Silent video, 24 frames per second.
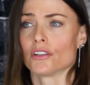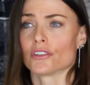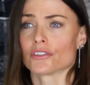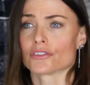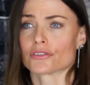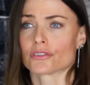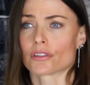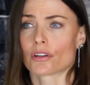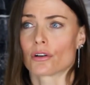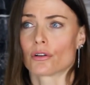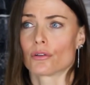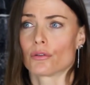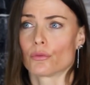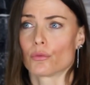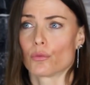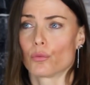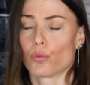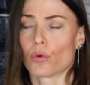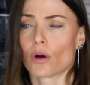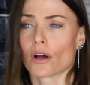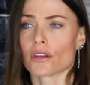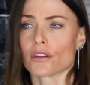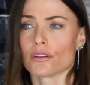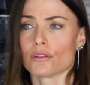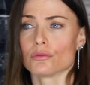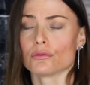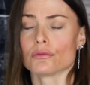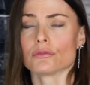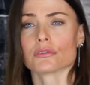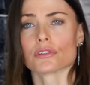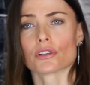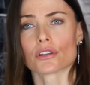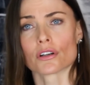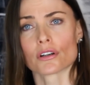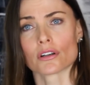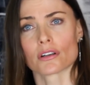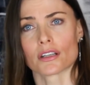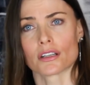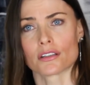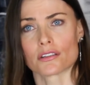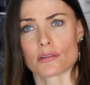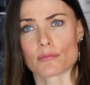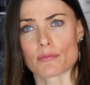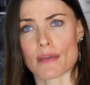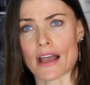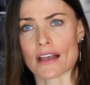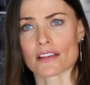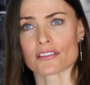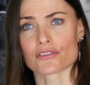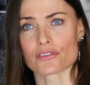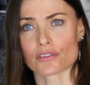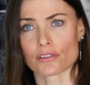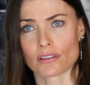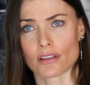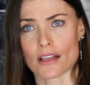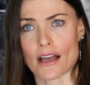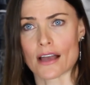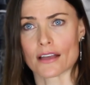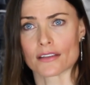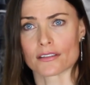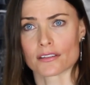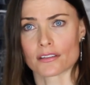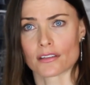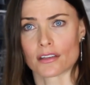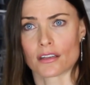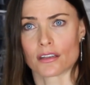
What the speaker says: So what you learn in the master class